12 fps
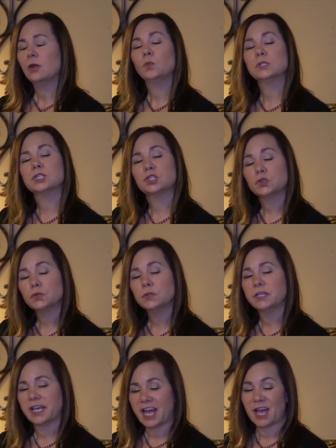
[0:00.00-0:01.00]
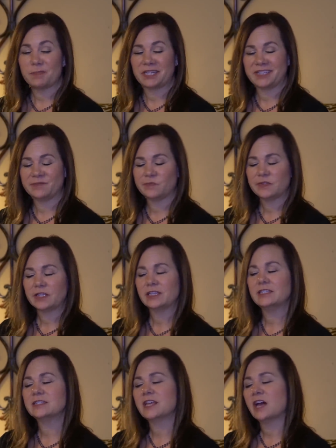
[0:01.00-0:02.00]
What's truly happening
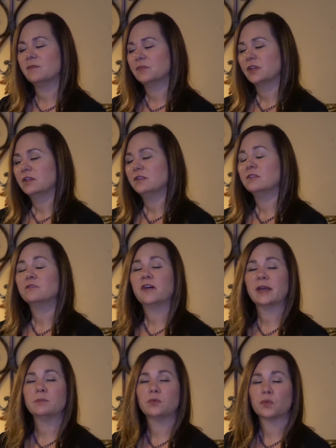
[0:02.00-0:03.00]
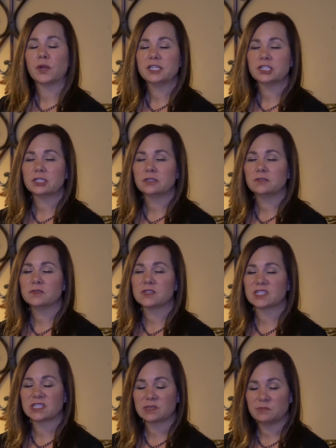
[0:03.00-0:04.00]
is that the vibrational
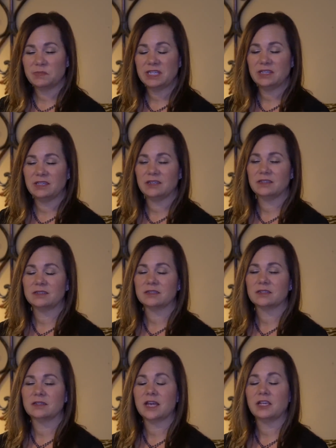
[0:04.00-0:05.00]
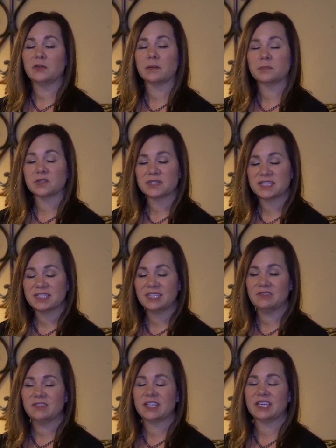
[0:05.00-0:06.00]
speed that you are
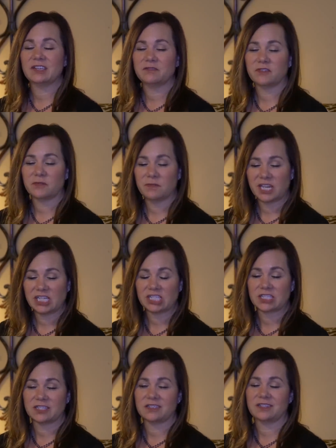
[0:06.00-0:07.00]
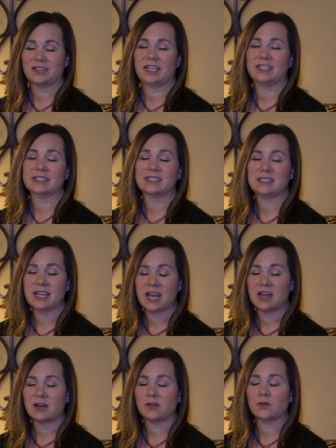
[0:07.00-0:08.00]
perceiving information is
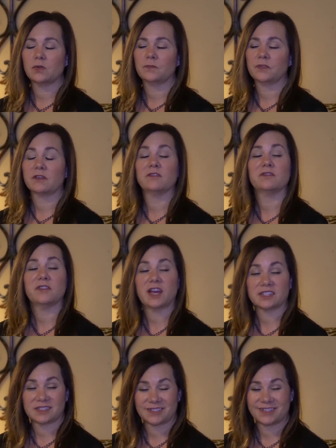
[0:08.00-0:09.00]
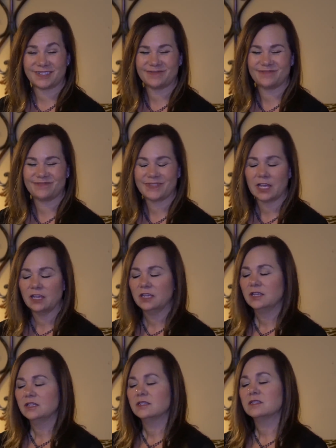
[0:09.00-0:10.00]
now faster,
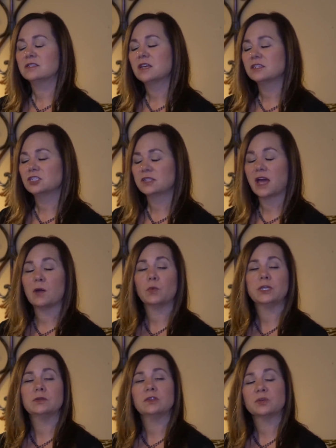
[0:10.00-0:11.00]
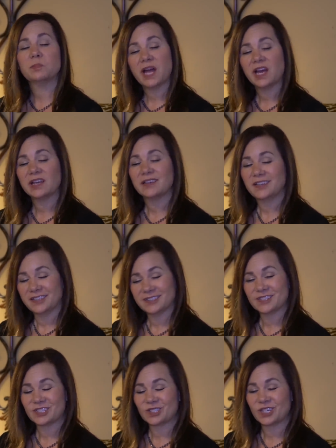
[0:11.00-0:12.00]
such that when you look back at
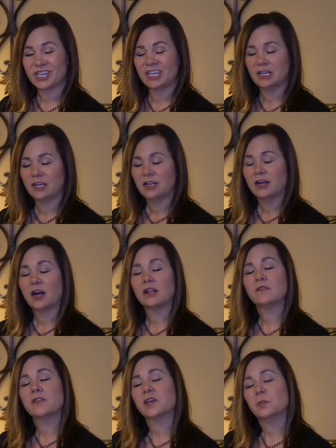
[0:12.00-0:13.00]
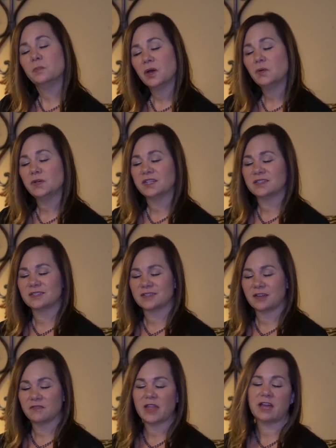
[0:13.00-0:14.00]
history, all of the components
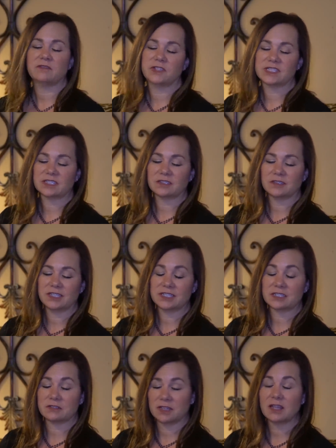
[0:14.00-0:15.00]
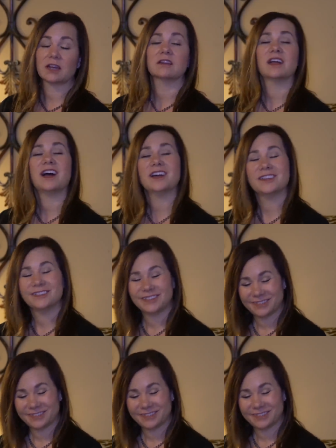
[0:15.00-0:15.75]
of that physical history that are not